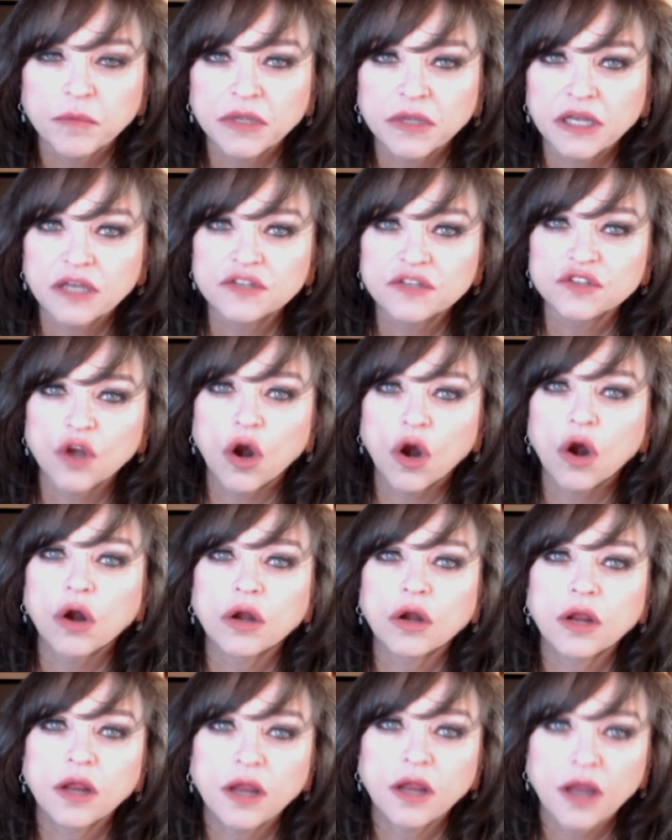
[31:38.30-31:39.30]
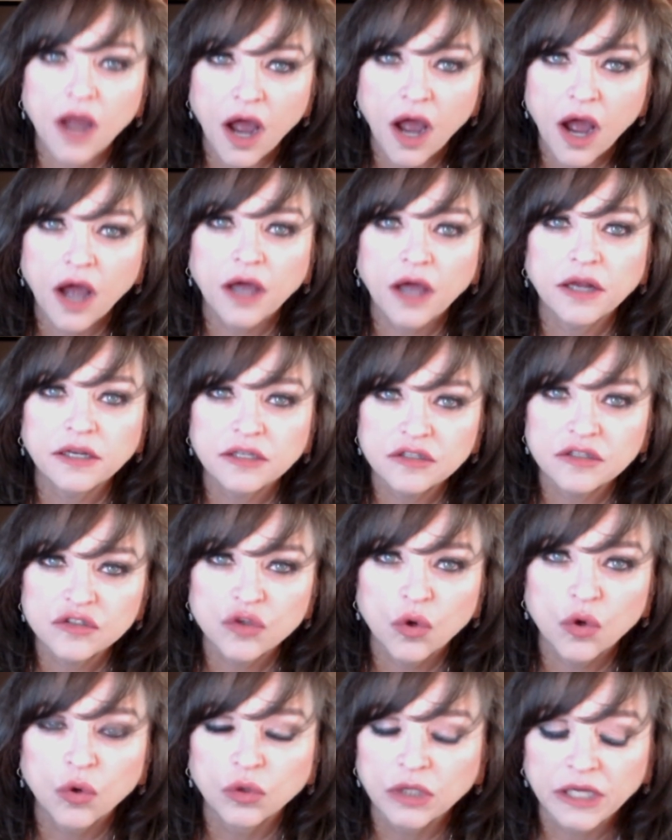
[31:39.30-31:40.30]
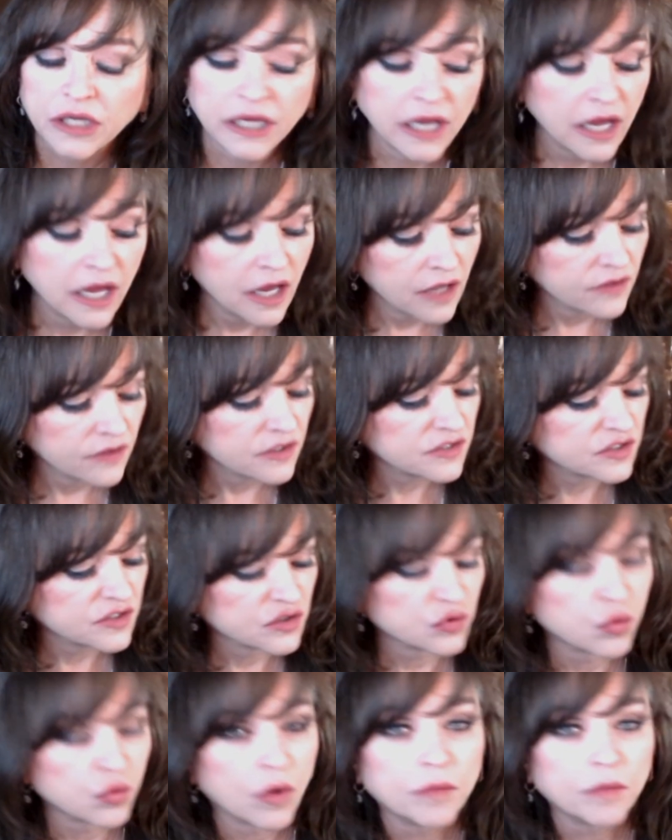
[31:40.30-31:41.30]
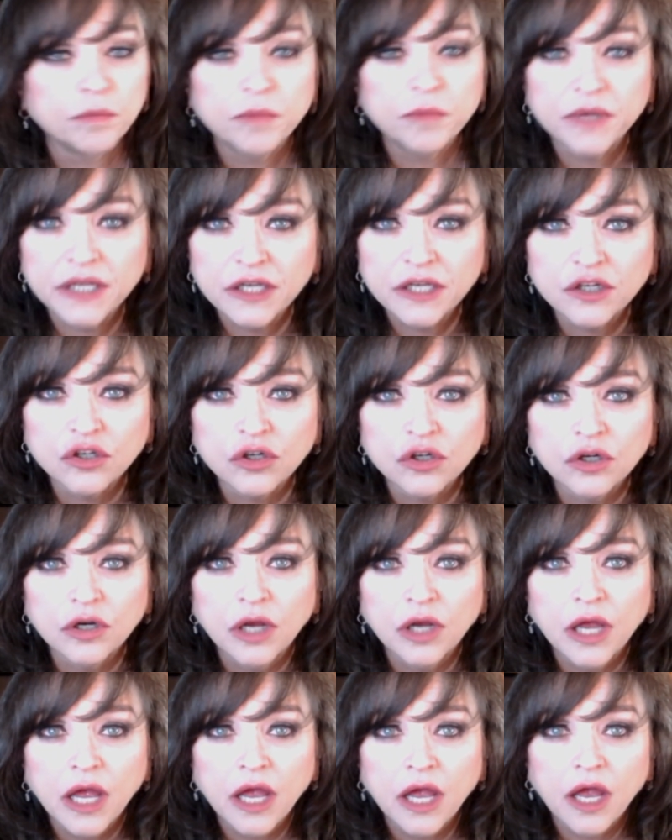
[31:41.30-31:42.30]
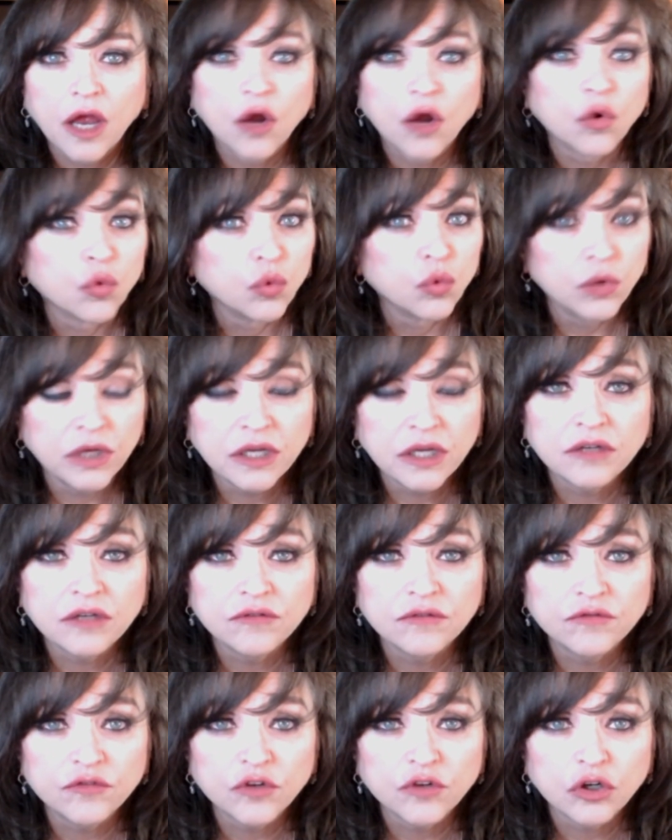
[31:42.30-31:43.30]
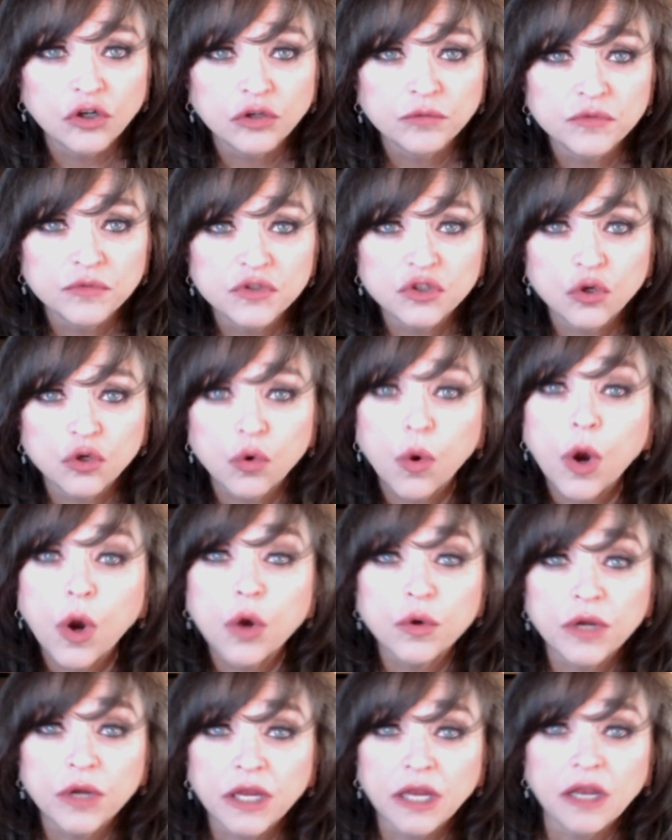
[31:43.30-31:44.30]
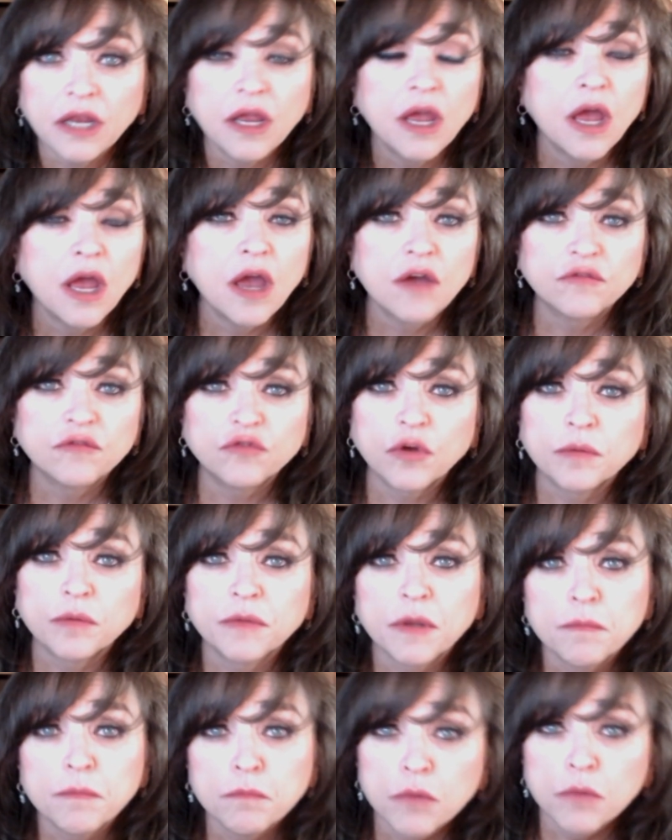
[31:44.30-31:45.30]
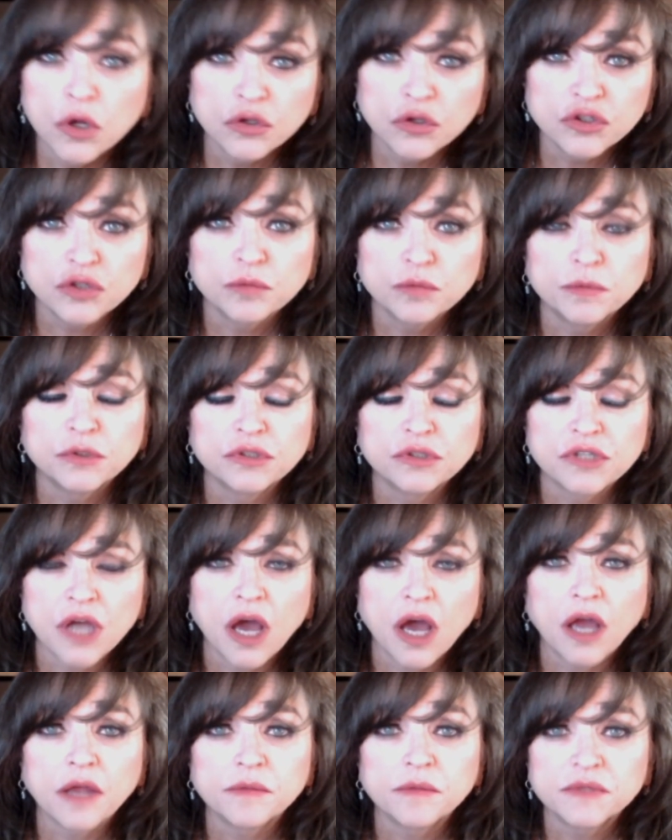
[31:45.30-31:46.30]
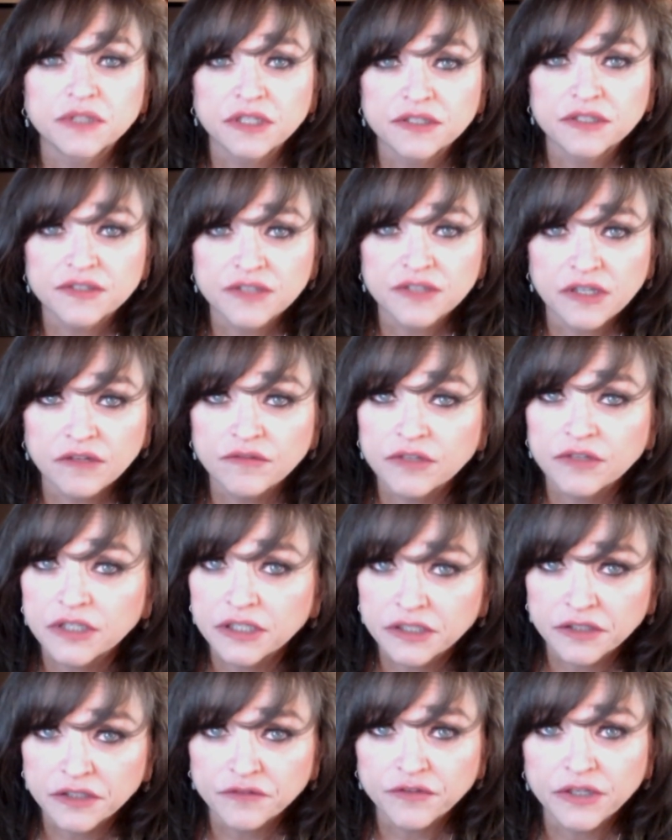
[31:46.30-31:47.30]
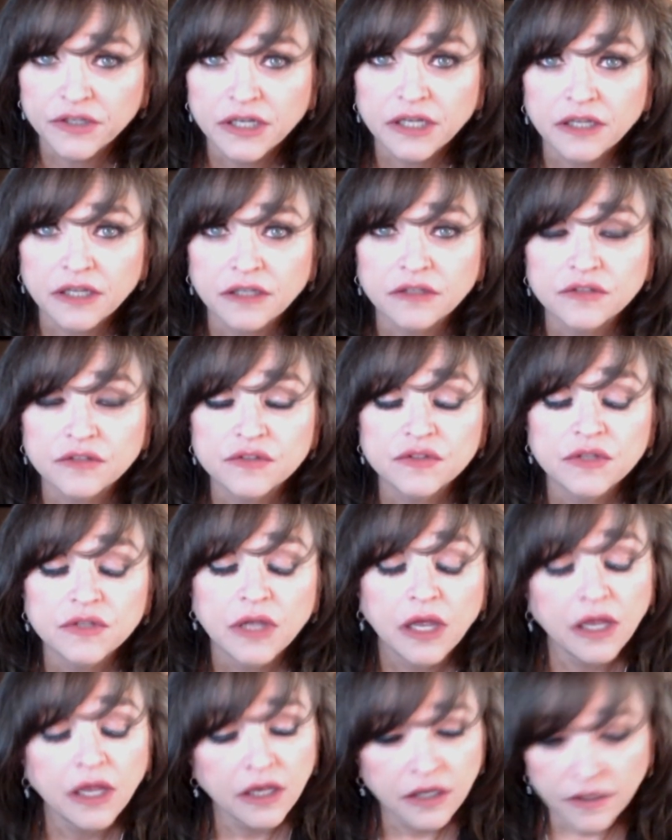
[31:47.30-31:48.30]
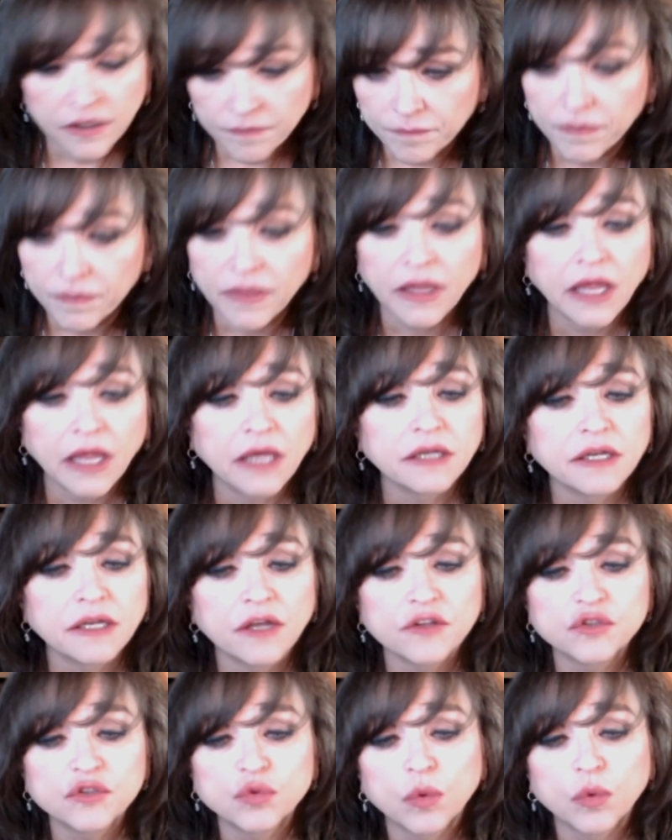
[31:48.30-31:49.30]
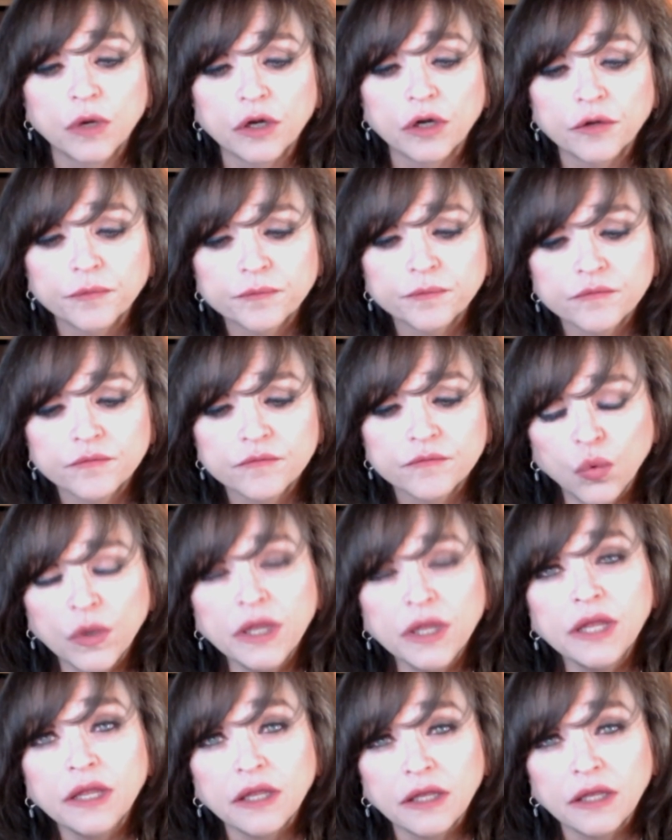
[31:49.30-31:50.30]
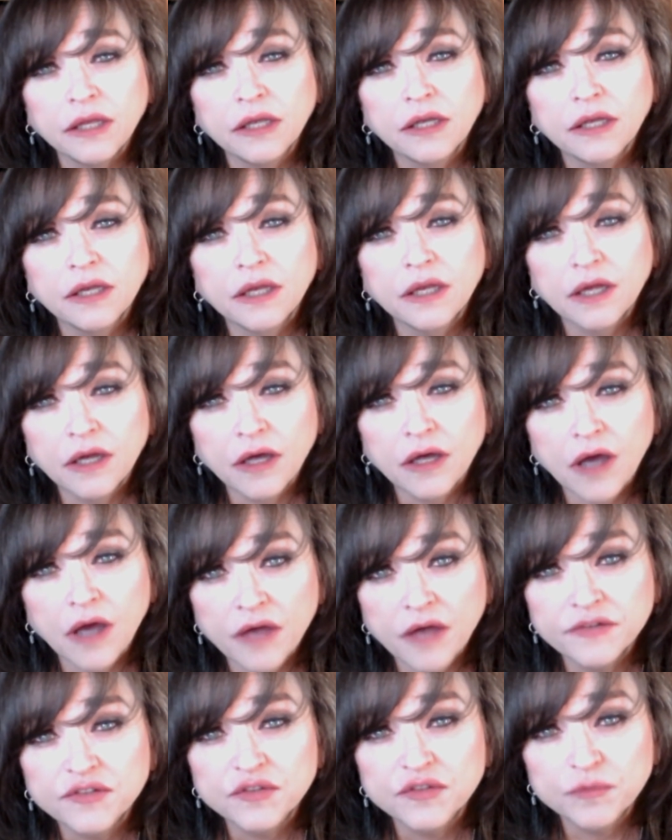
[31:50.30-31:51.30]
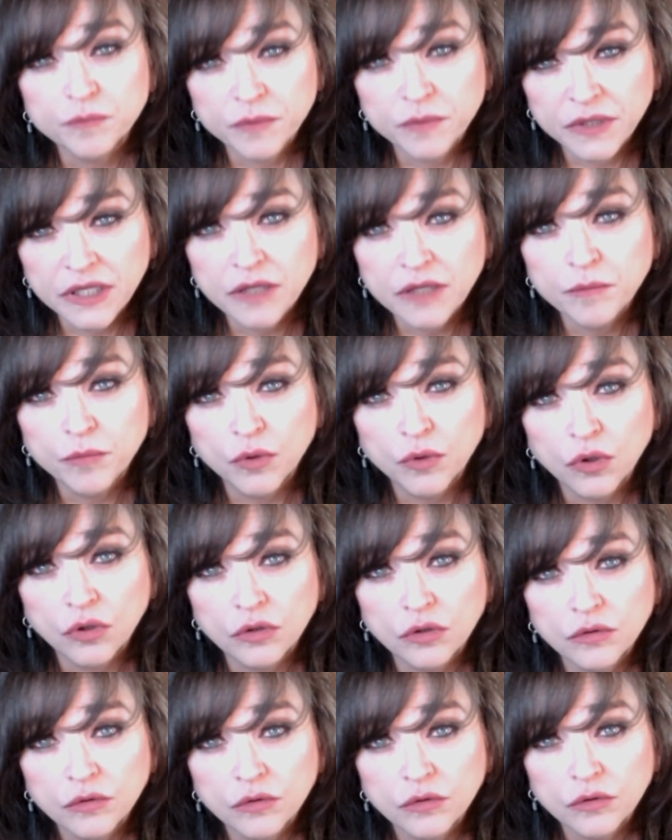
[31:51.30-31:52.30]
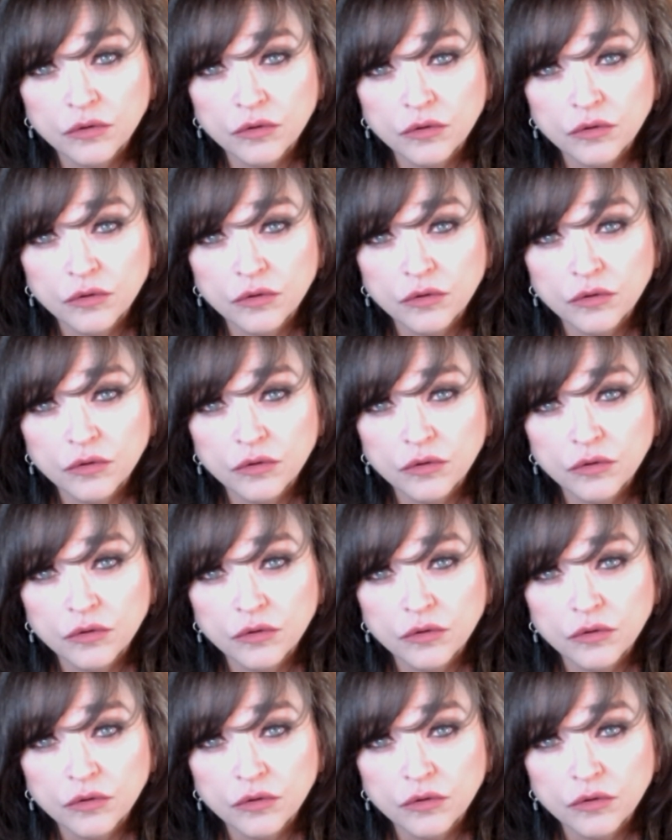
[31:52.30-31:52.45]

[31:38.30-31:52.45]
because our God is holy. This is what Peter reconfirms, quoting from the multiple times that it's given in Leviticus and elsewhere. We, God's people,